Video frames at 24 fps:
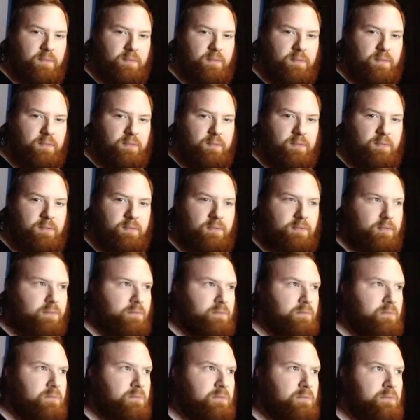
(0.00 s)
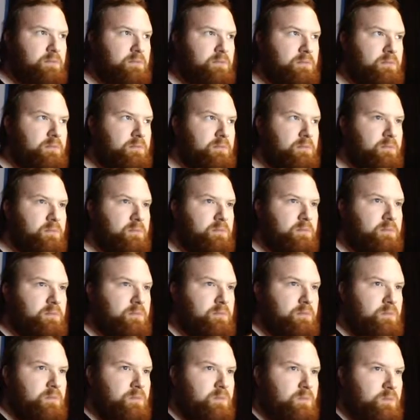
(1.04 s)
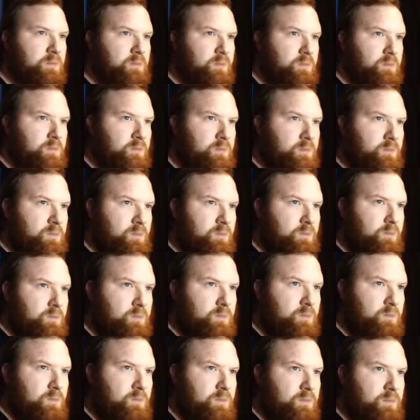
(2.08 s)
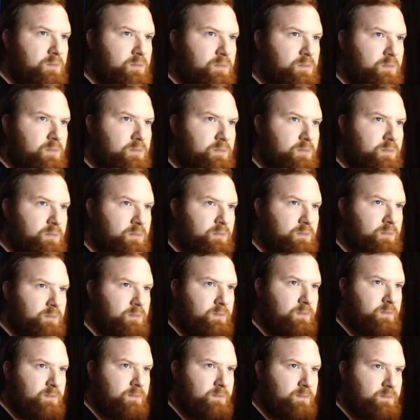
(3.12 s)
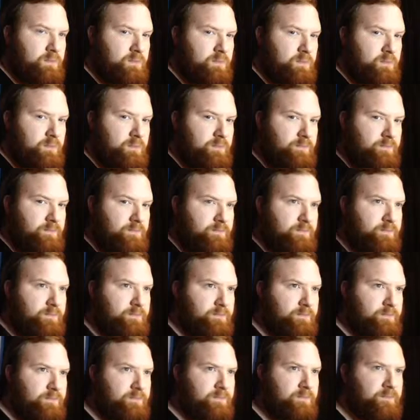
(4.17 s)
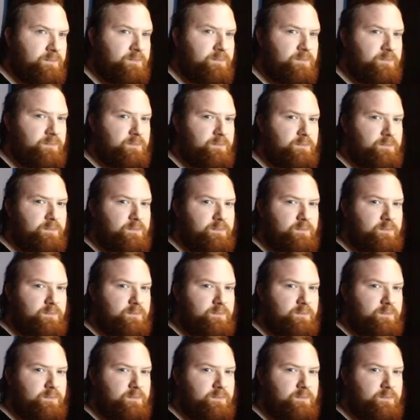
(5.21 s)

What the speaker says: No one is speaking in this clip.